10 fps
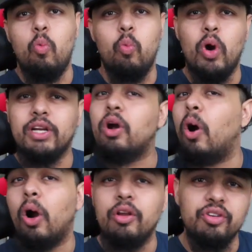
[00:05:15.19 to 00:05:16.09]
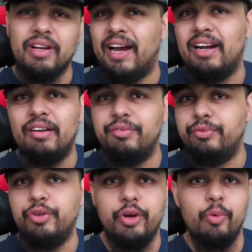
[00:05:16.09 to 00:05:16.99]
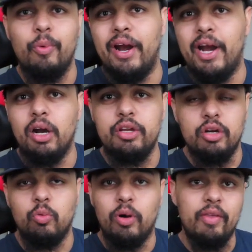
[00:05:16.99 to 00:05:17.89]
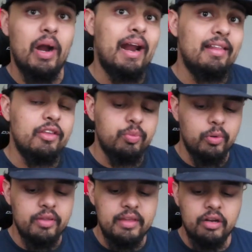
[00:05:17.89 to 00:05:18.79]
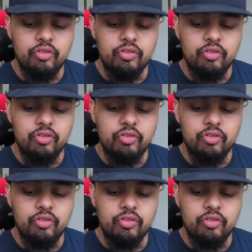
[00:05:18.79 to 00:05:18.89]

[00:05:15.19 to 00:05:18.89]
what cards are kind of, where they're at this point of the year.